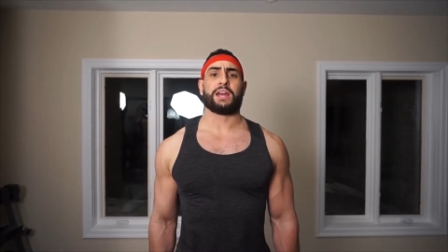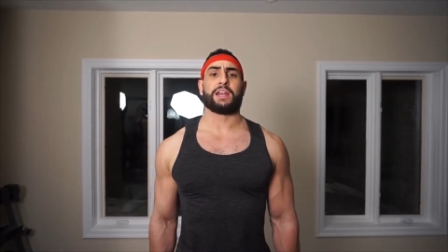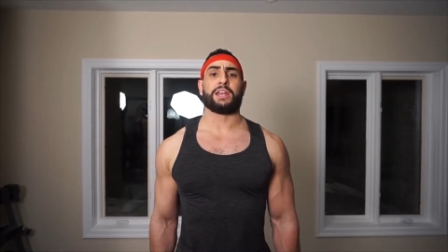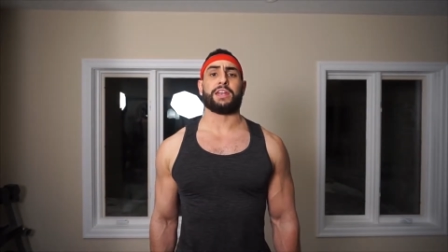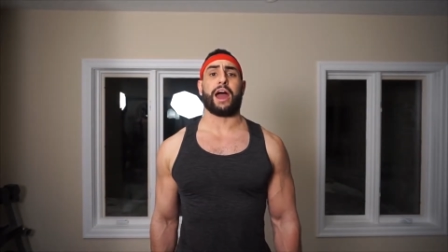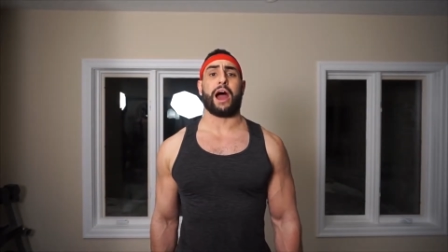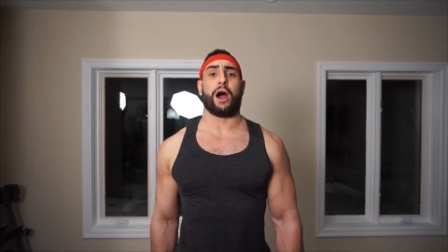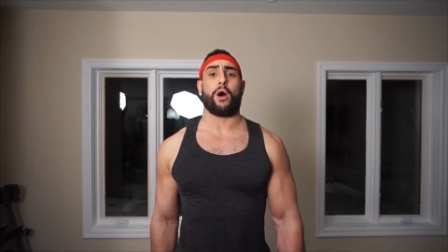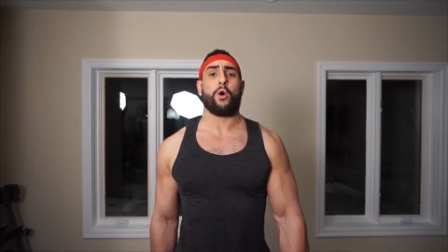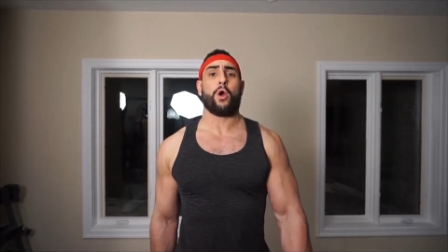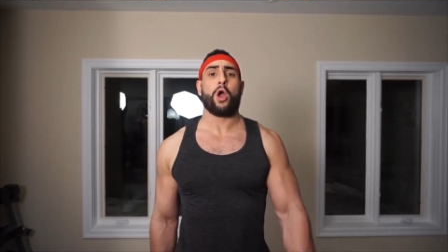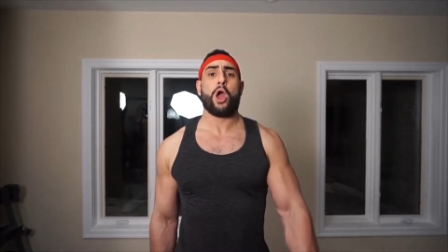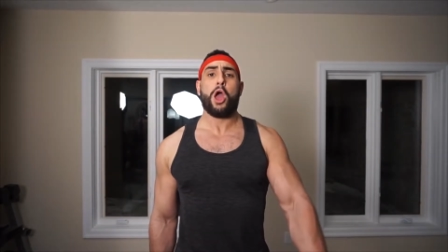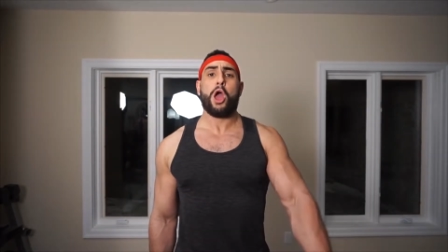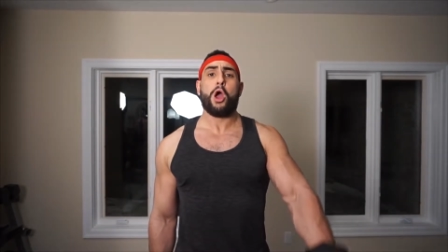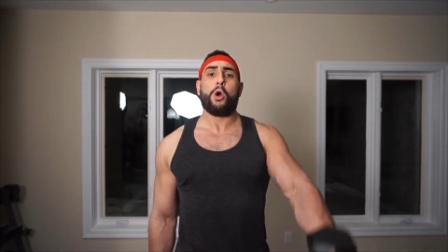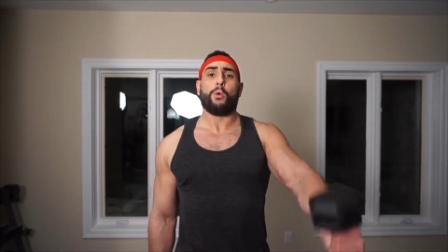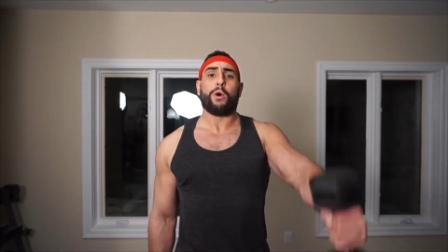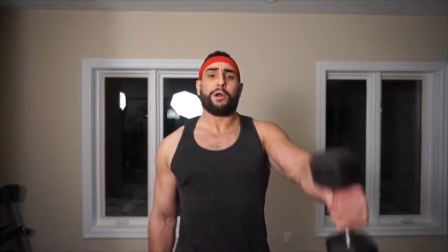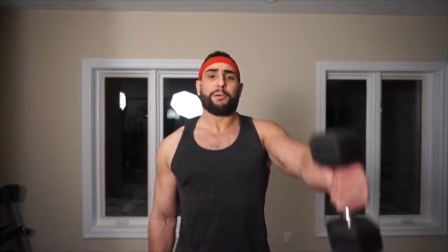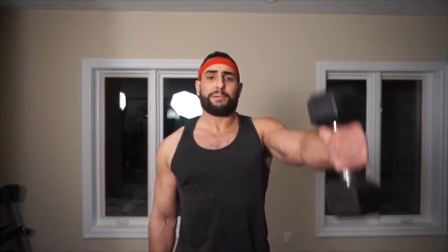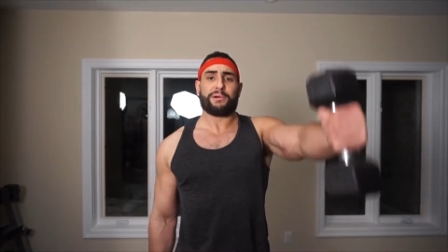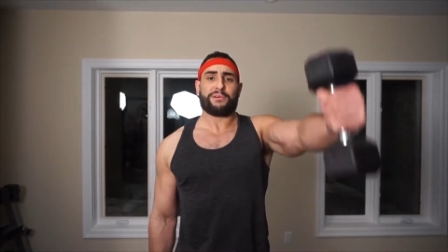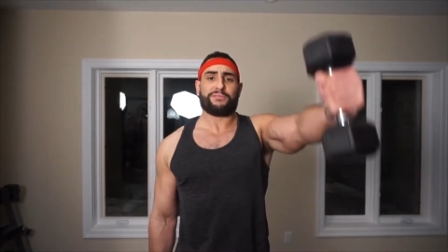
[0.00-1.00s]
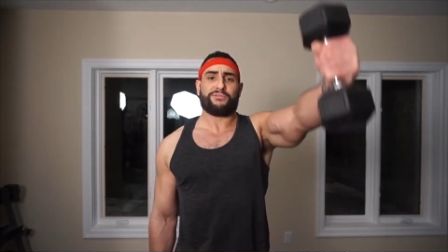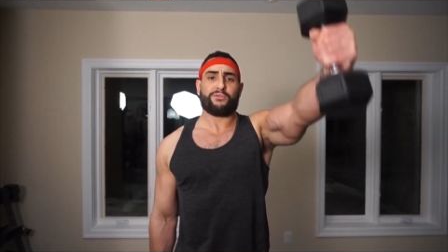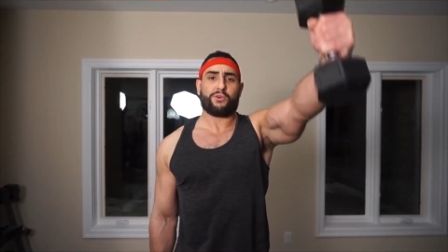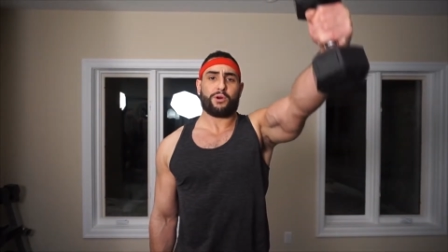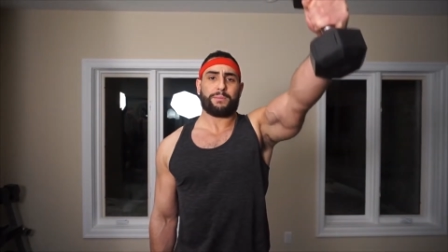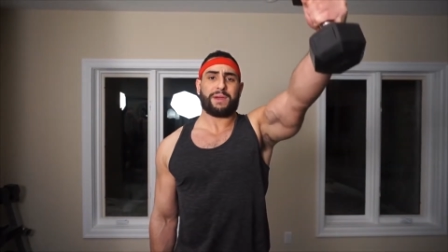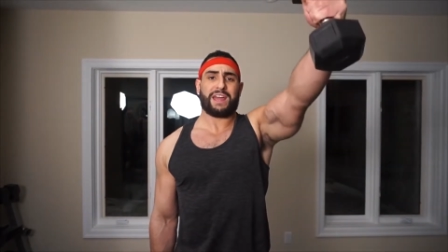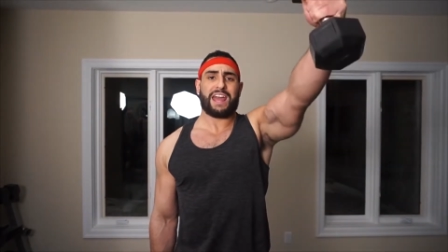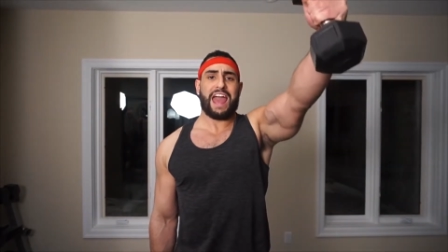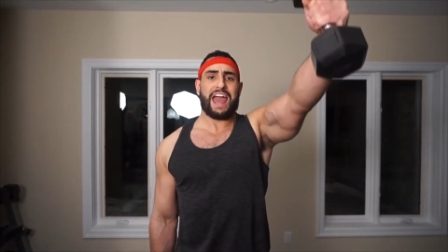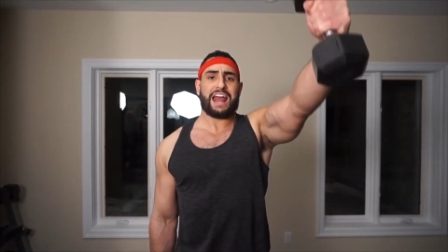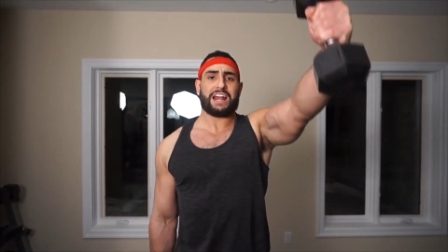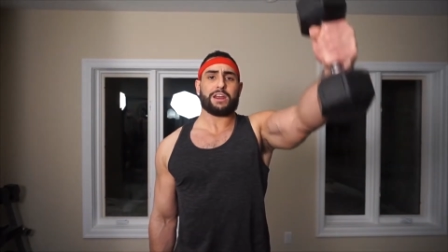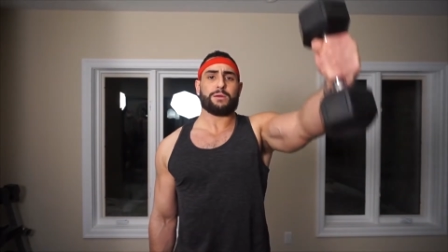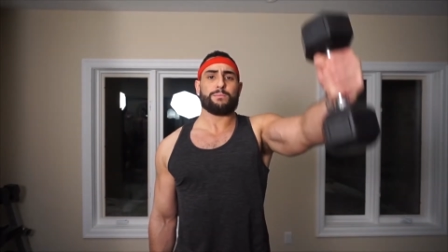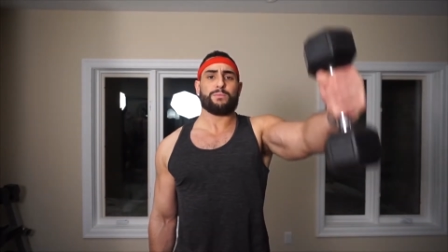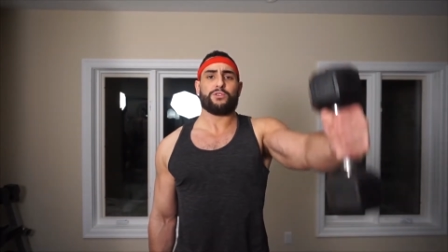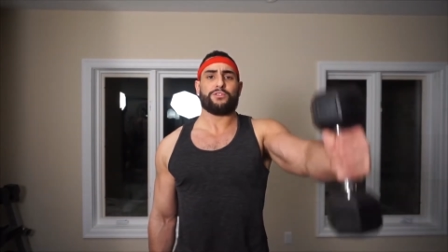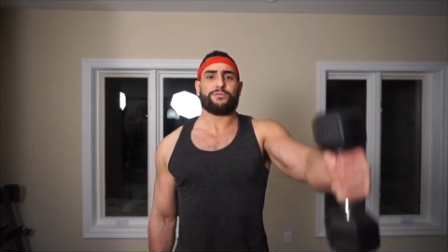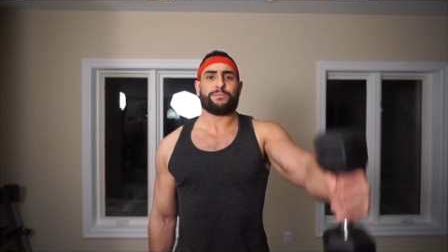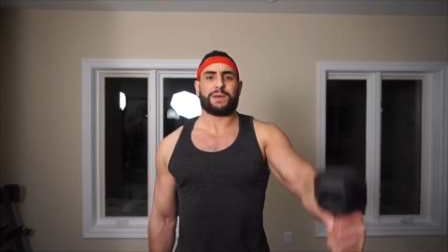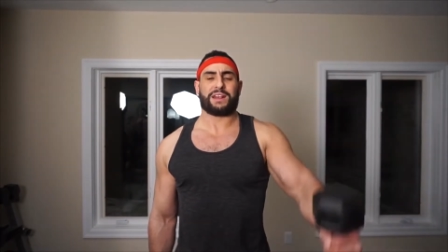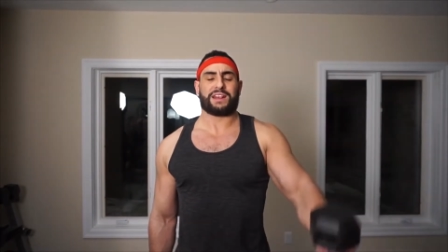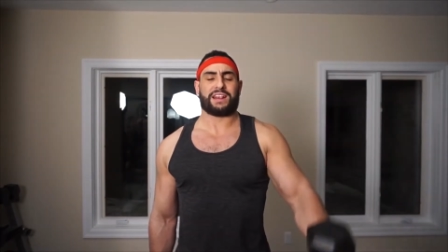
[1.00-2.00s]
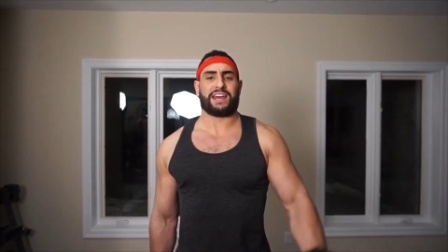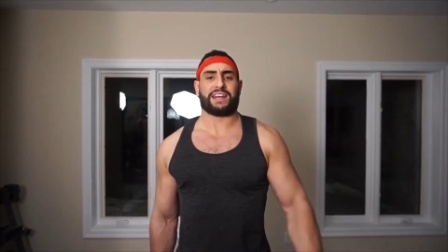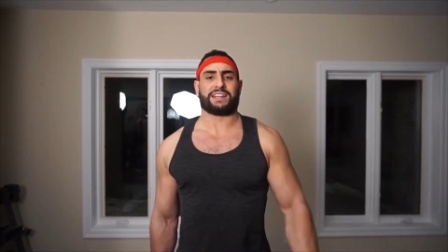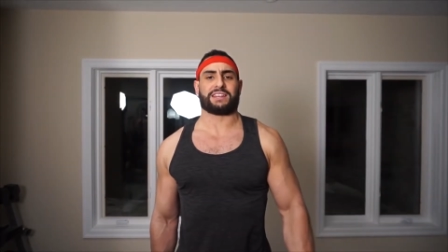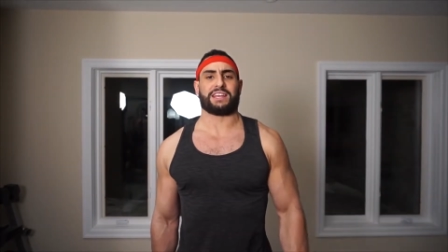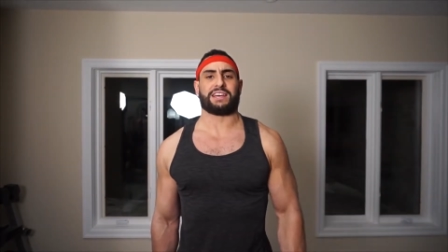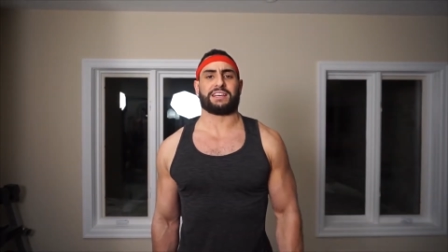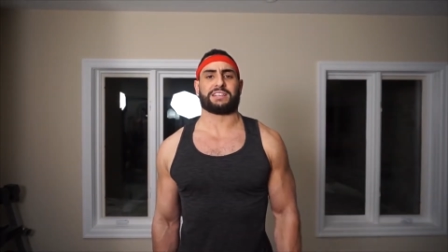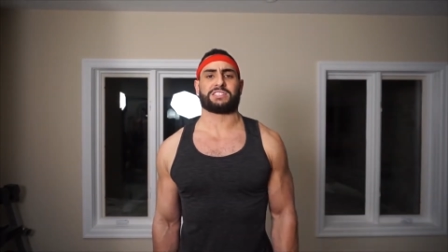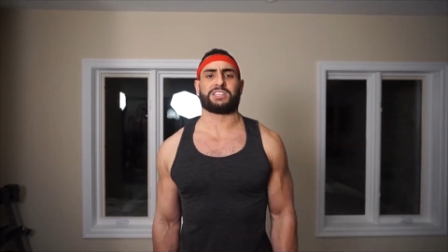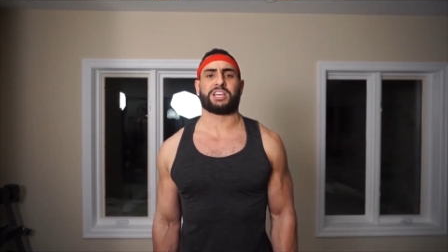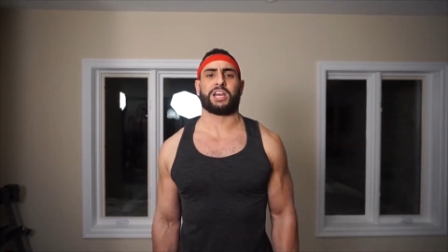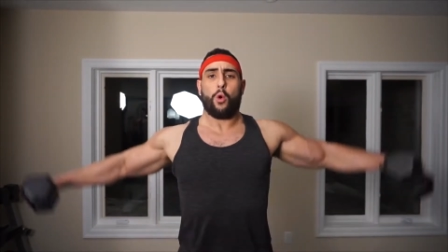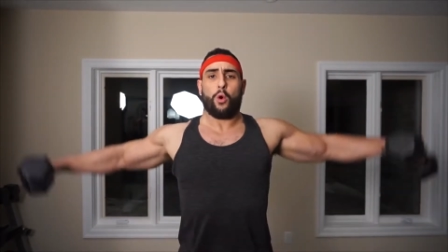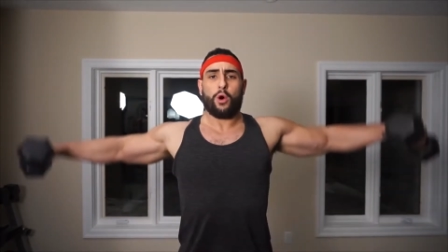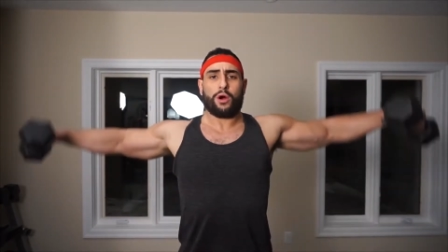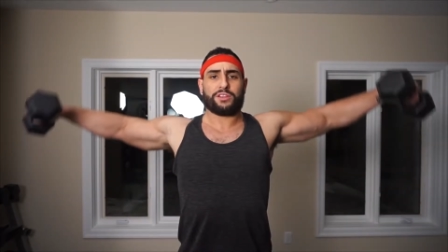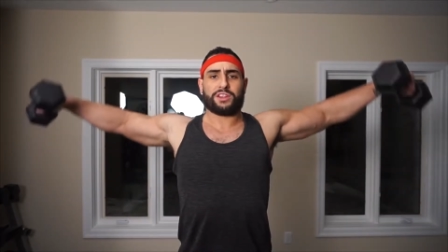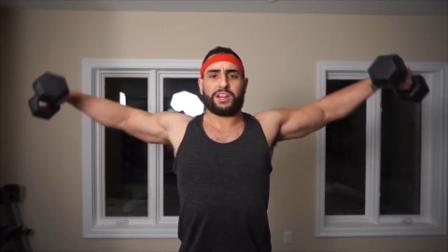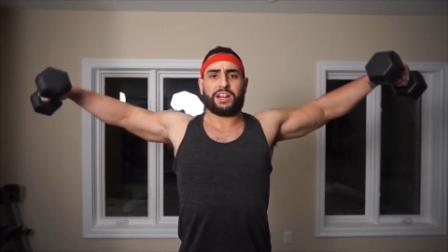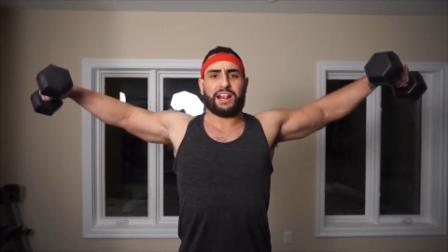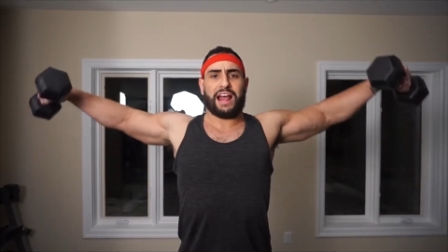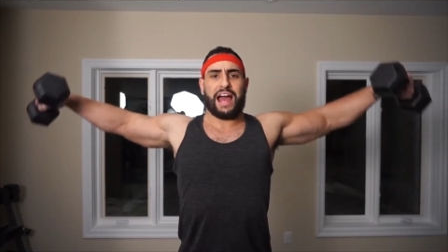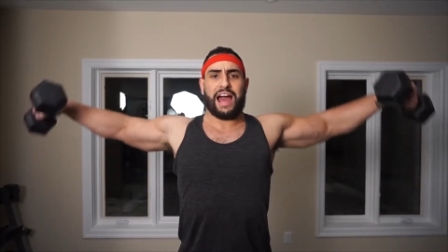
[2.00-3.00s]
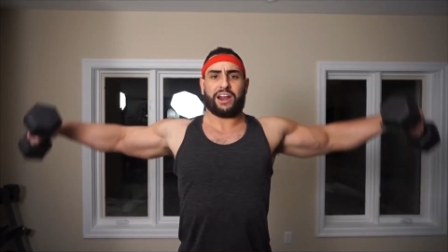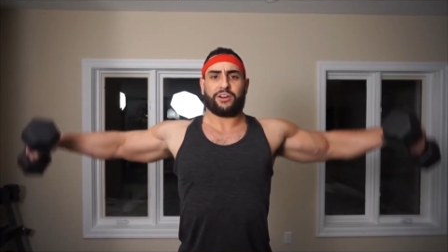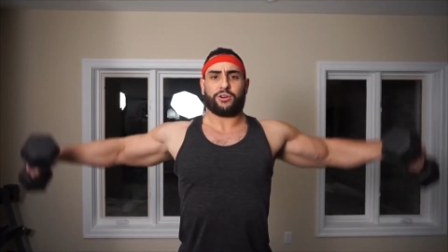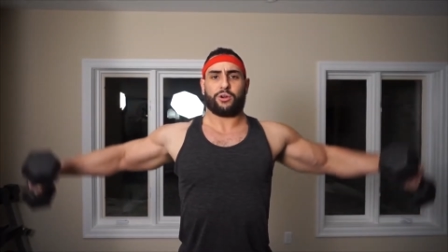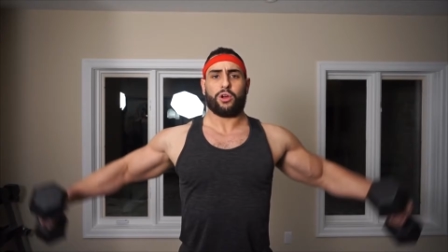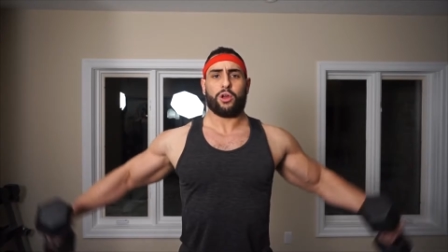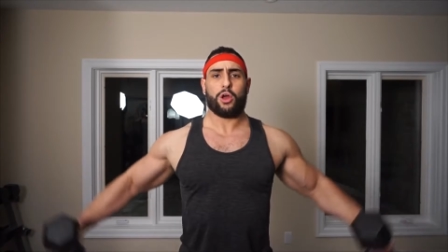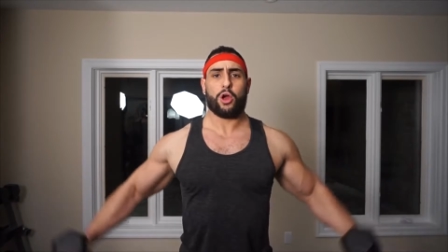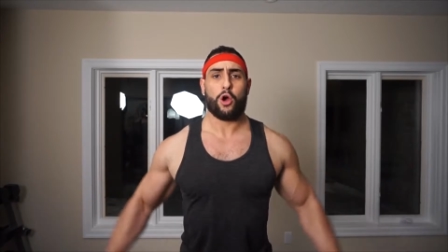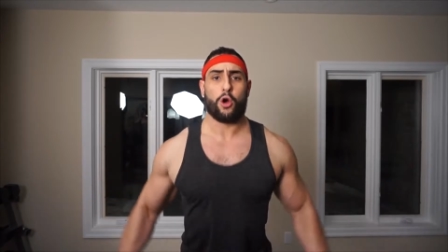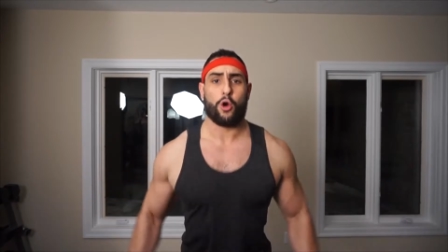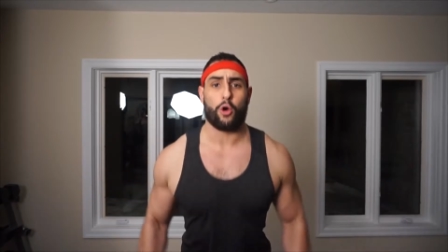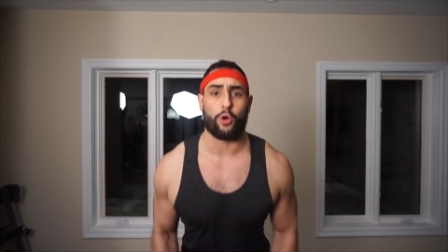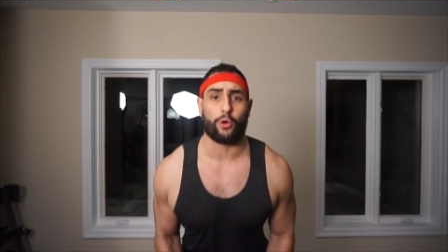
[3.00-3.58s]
Now, when performing any movement like this, or the lateral,